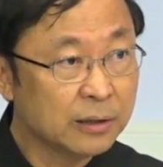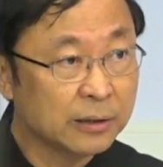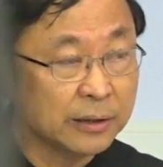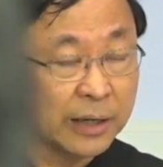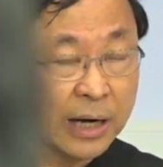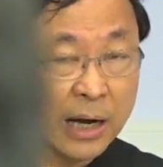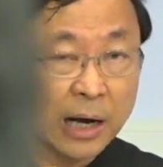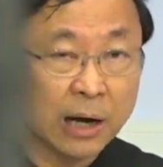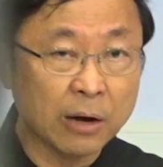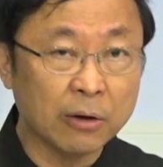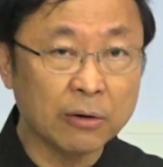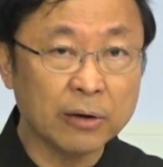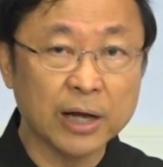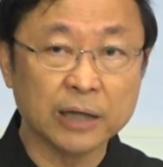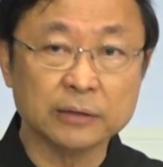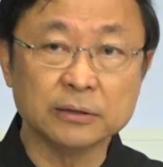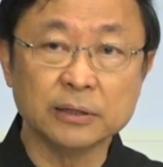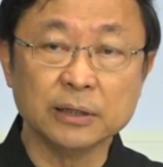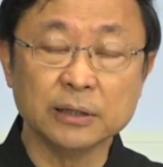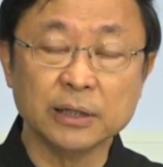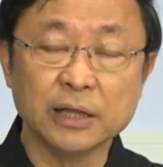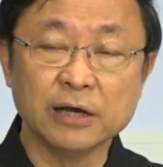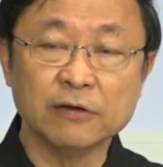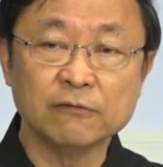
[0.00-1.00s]
now
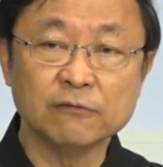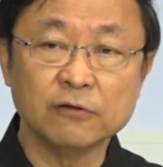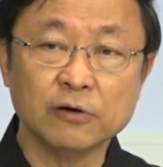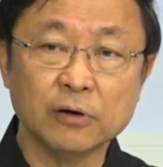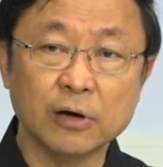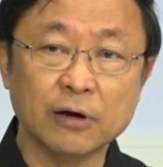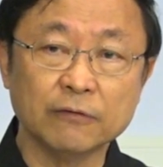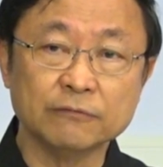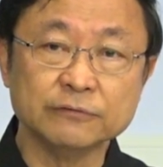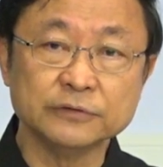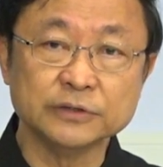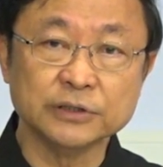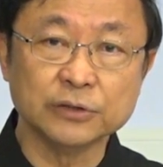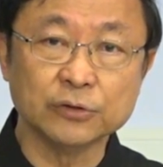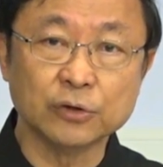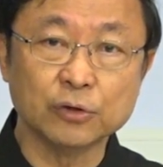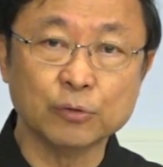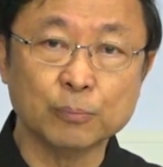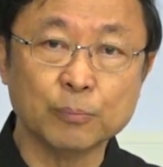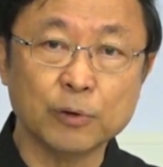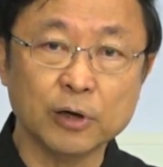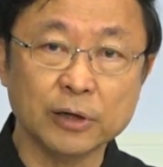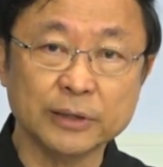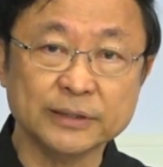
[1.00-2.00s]
at the level of
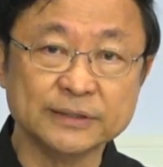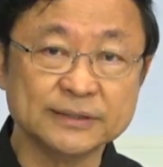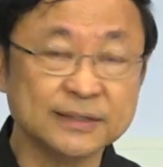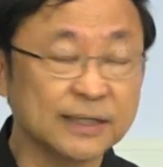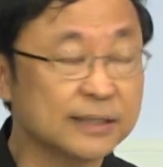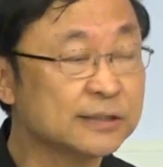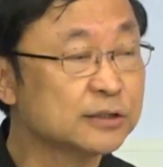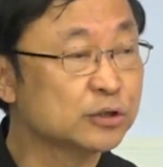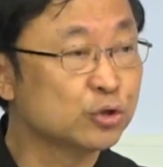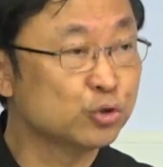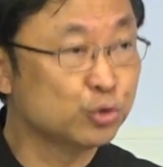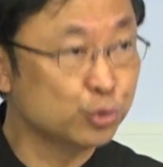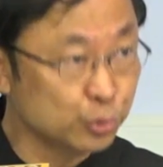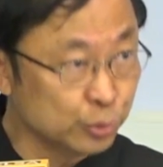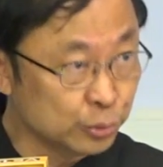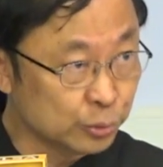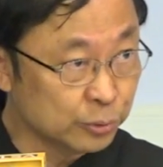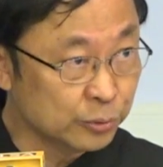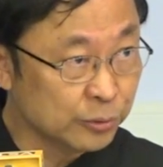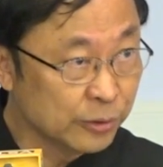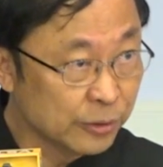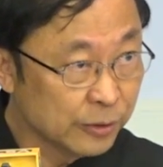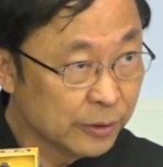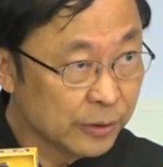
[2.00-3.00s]
0.62%
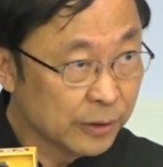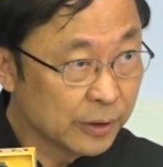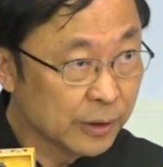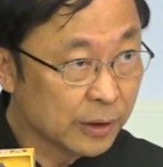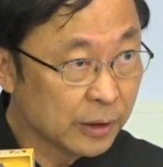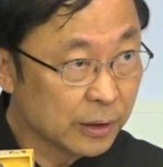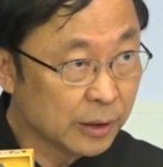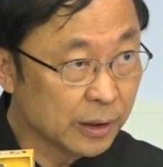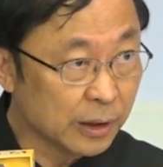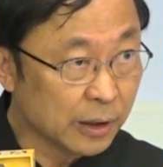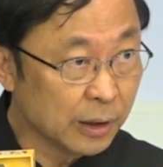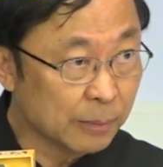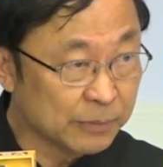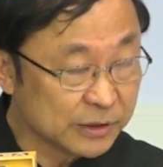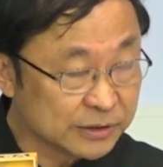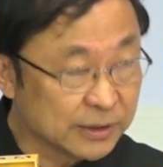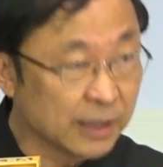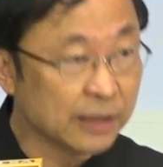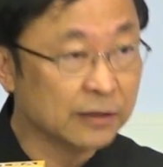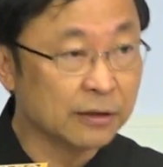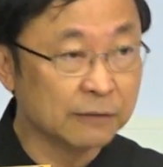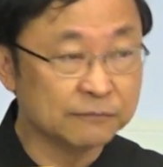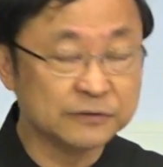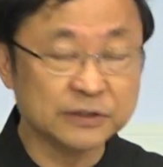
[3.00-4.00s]

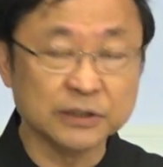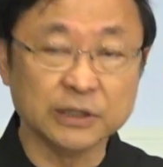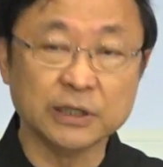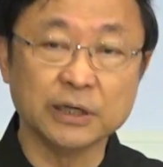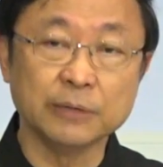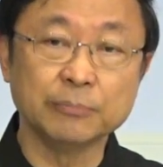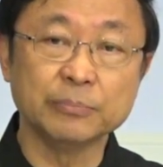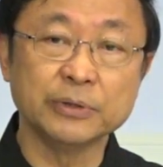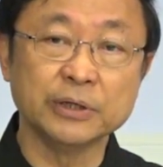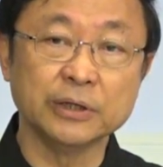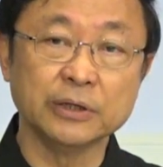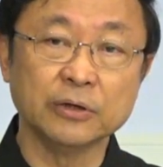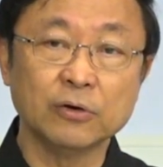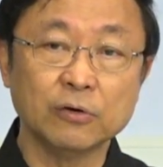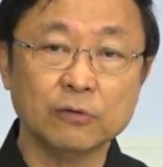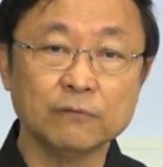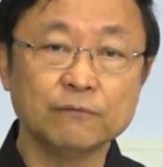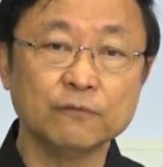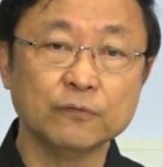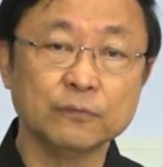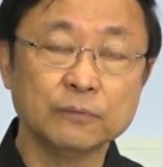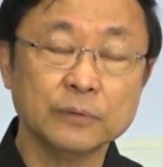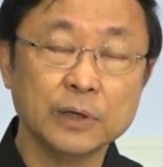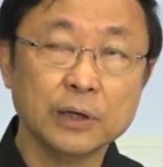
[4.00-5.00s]
of GDP.
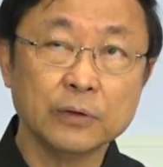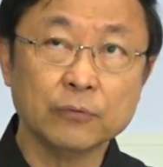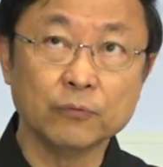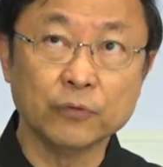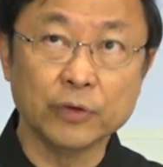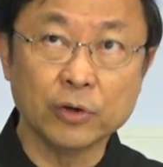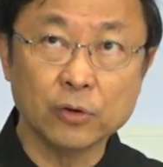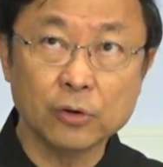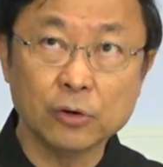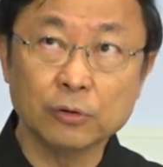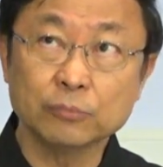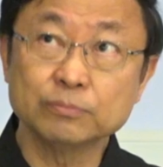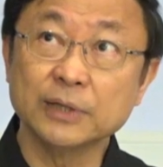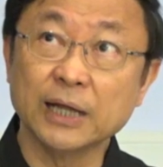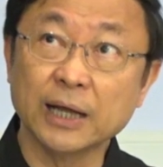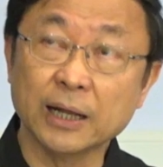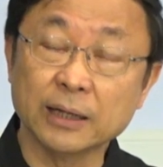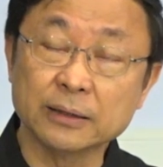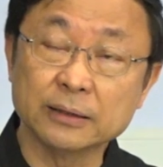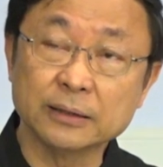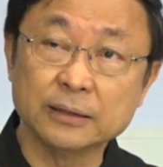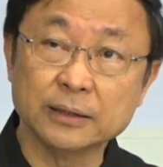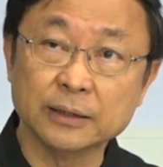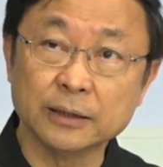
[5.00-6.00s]
We hope
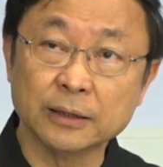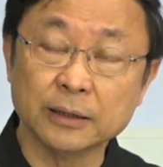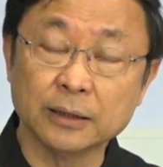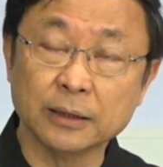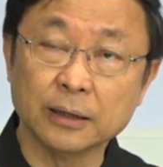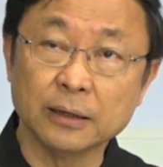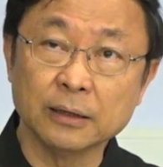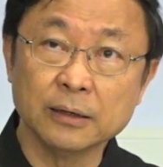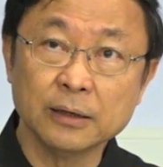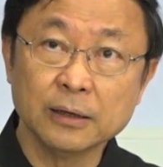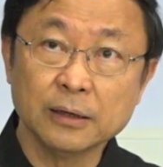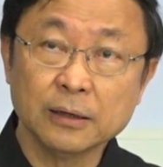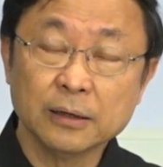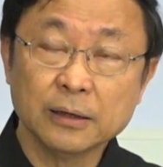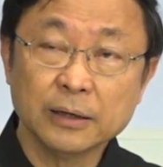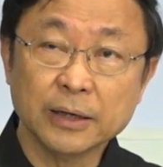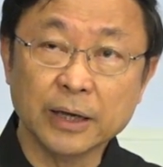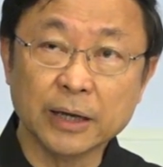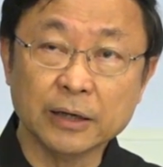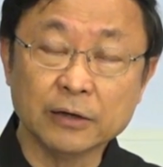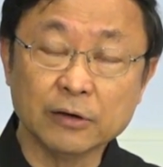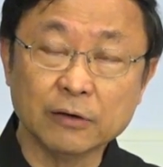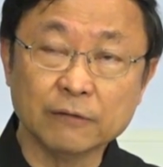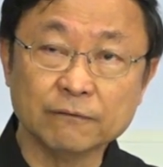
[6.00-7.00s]
that
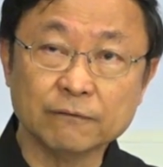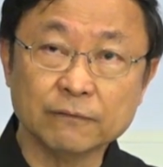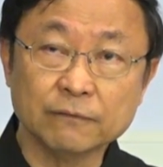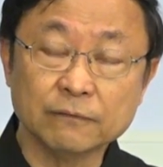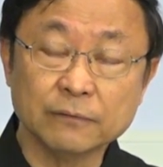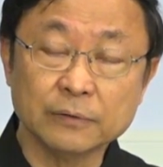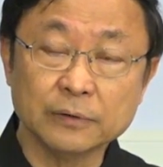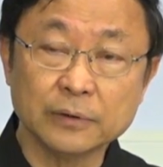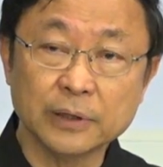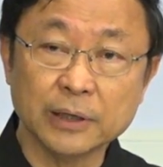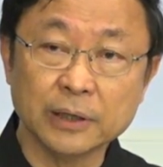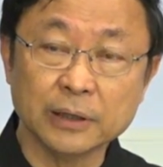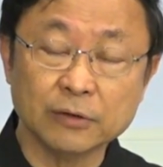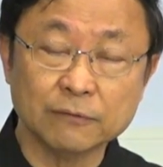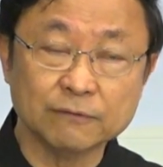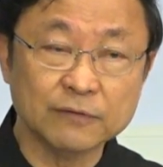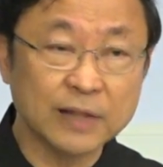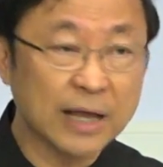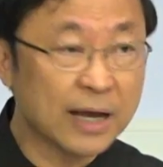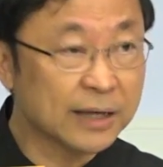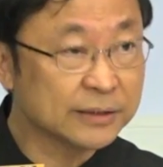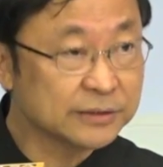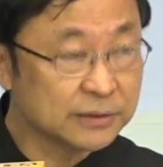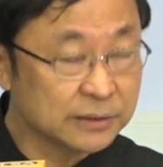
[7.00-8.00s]
end of
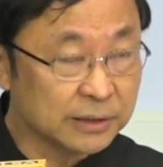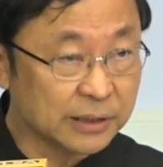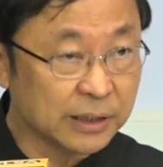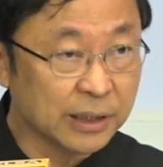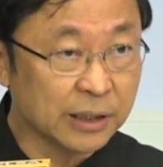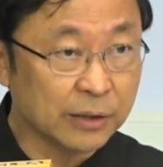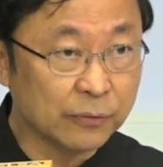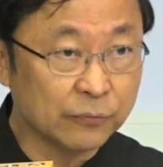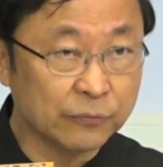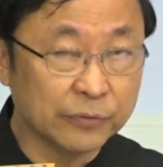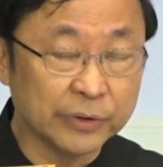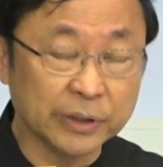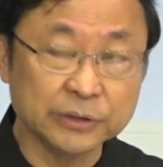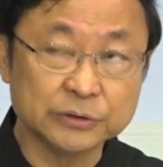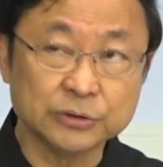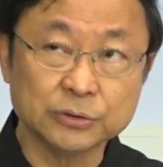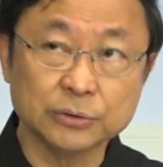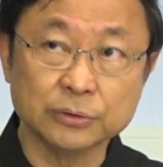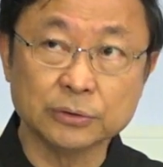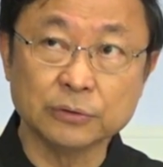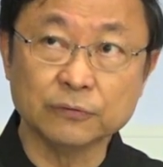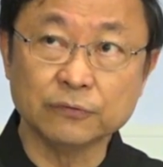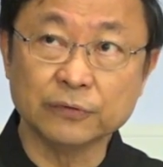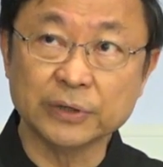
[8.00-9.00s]
last year we
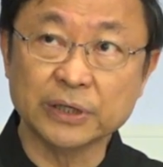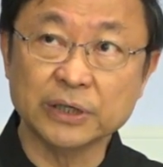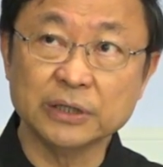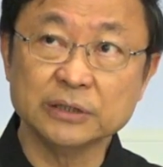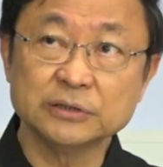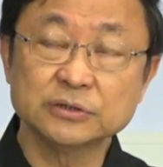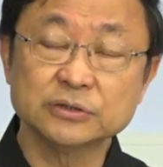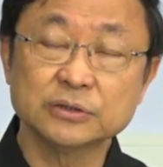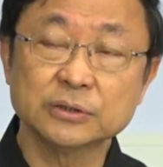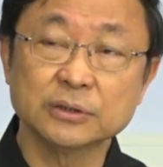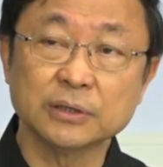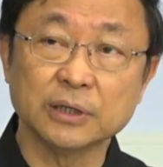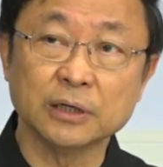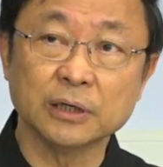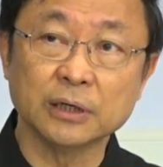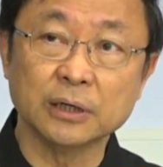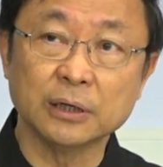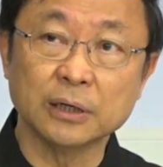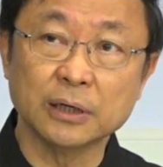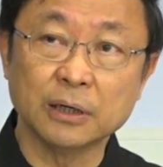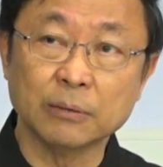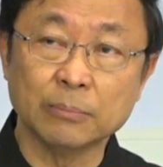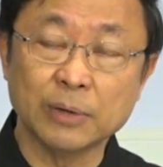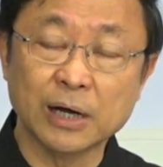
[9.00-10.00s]
should reach
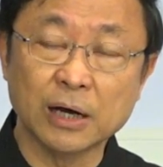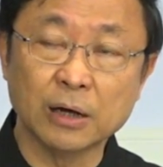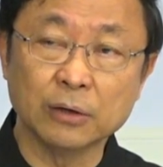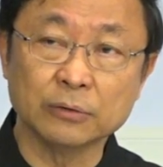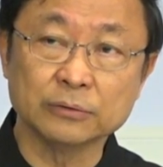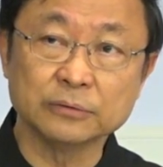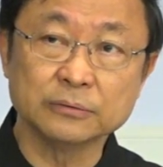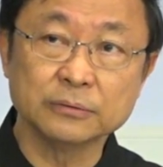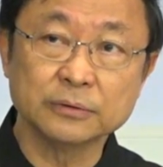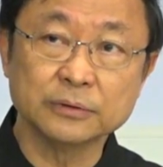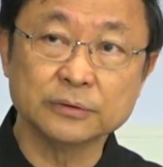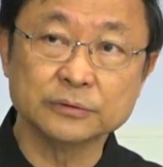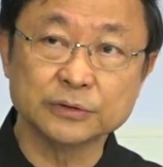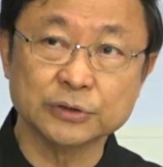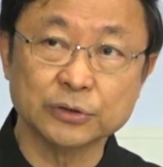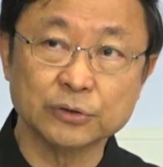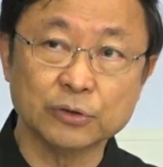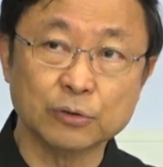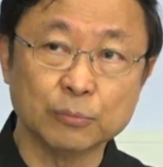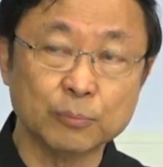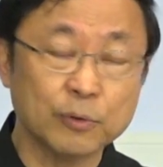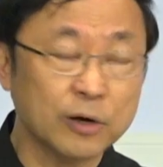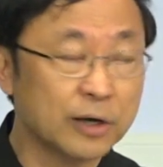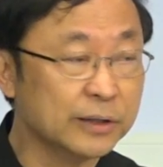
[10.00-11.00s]
about
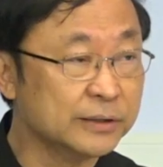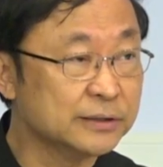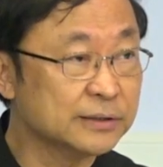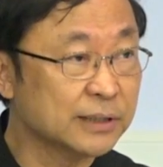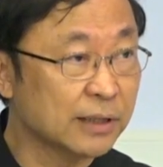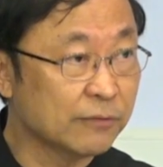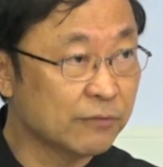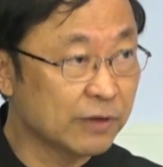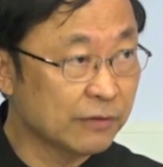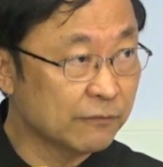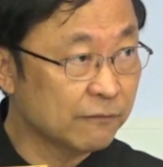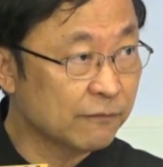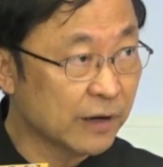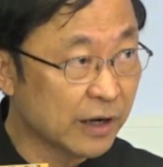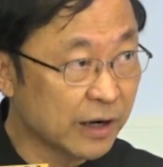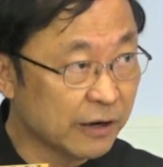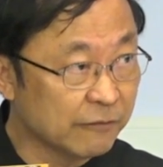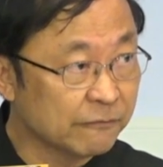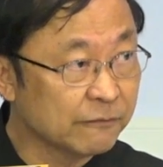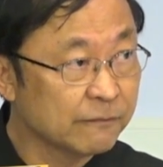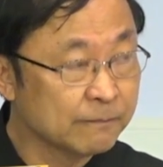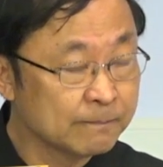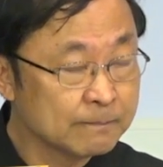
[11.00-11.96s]
0.75.